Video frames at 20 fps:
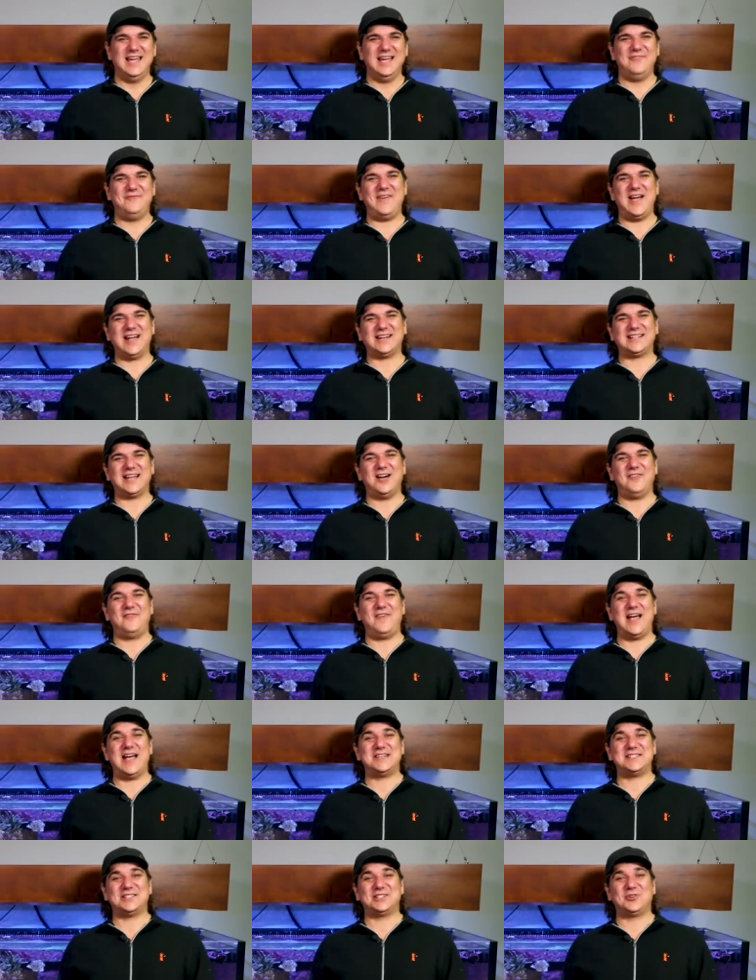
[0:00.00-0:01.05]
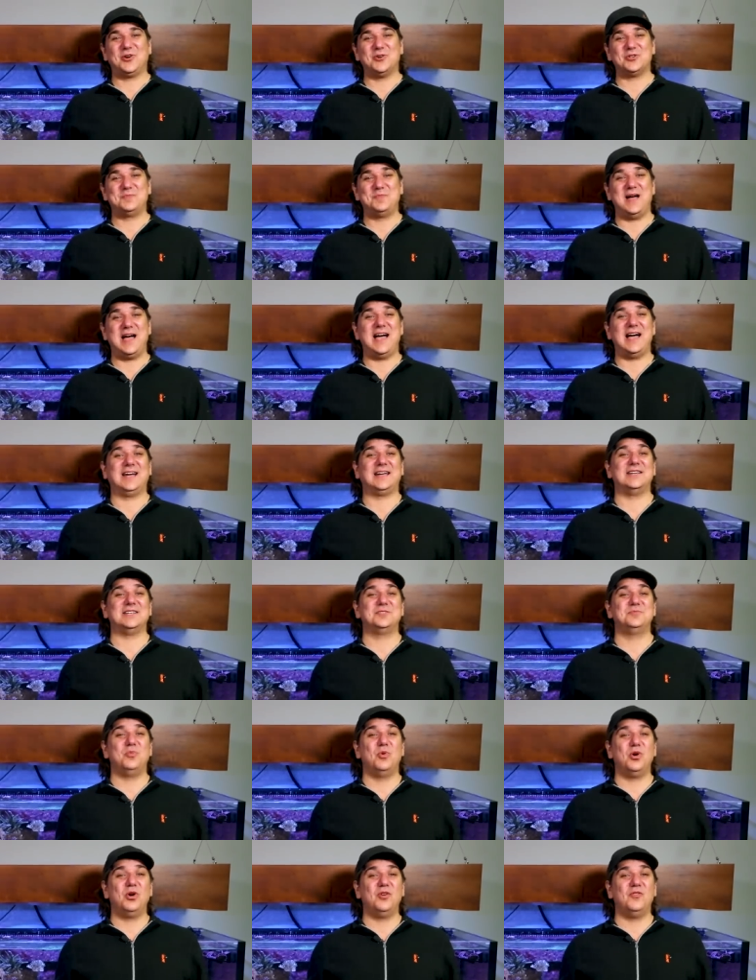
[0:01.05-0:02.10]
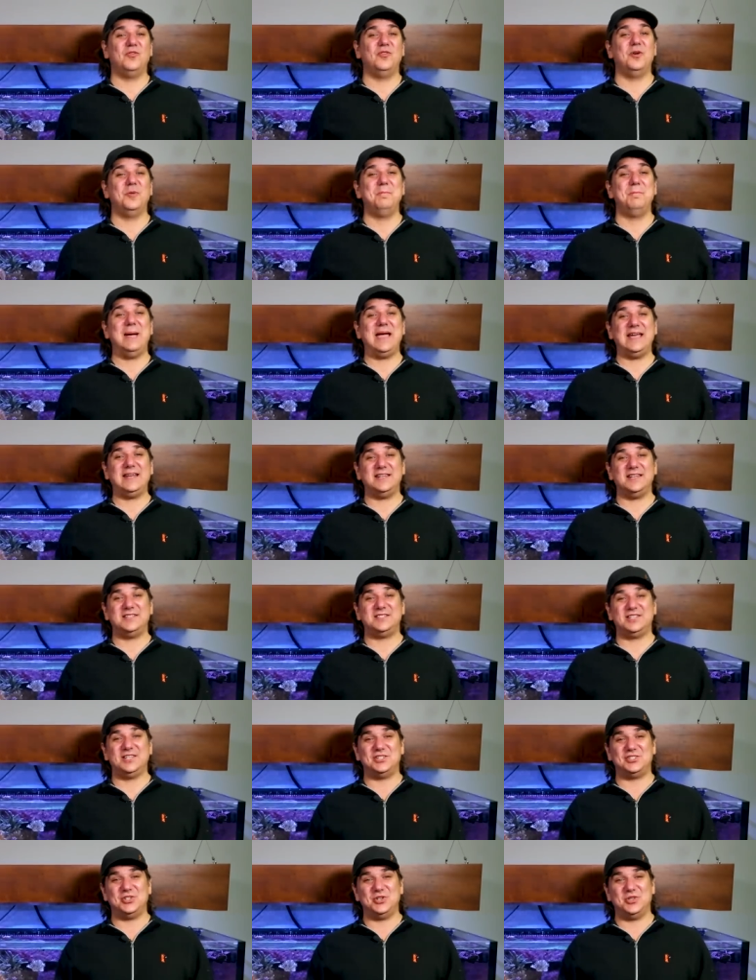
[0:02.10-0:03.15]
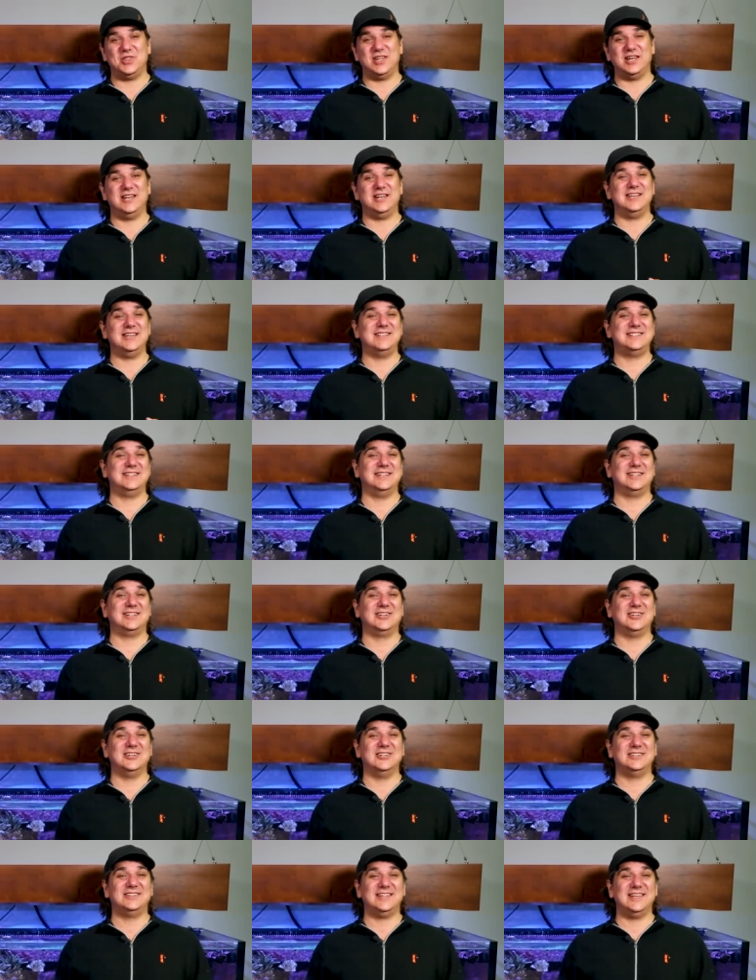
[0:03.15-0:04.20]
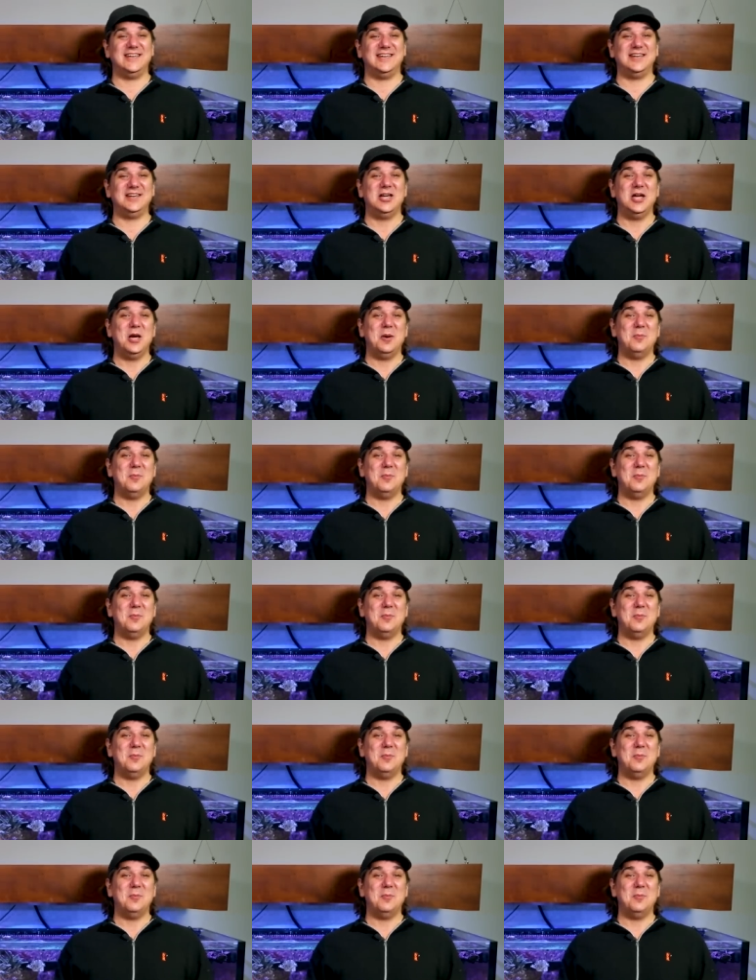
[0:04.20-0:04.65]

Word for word: In fact, how fast it grows back is more of a maintenance issue than it is a good thing,